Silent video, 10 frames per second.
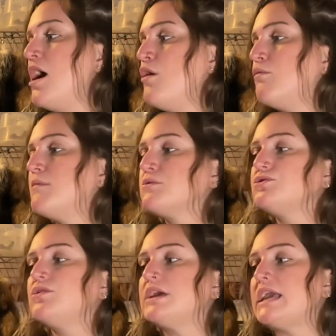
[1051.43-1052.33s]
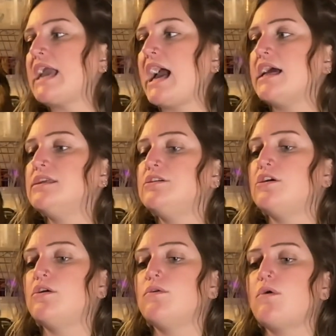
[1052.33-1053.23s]
When we're looking at, you
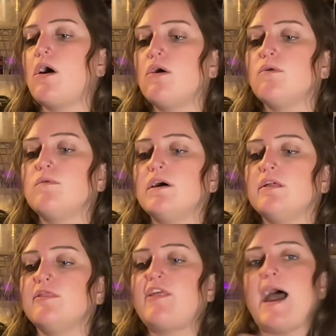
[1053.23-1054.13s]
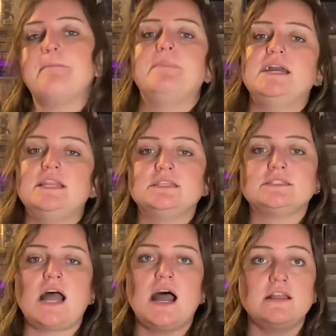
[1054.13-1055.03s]
know, oh, well, that bin is
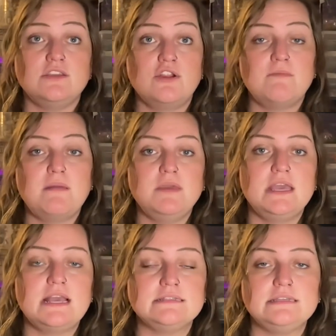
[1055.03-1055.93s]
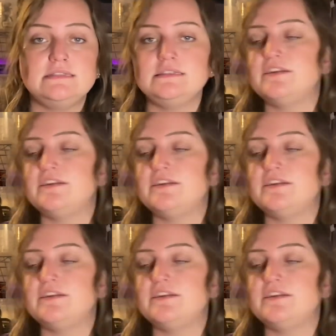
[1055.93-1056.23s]
not, you know, maybe as easy to